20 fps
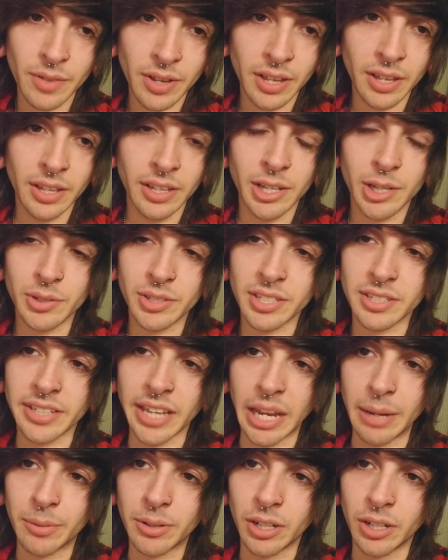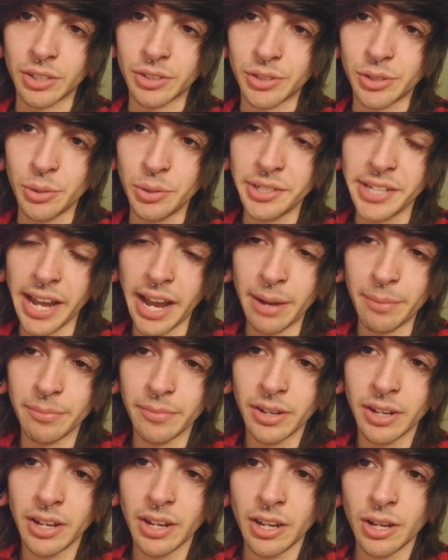There was this game called Two Tap
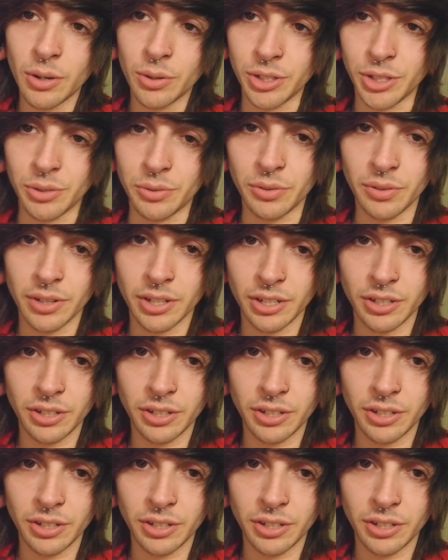where you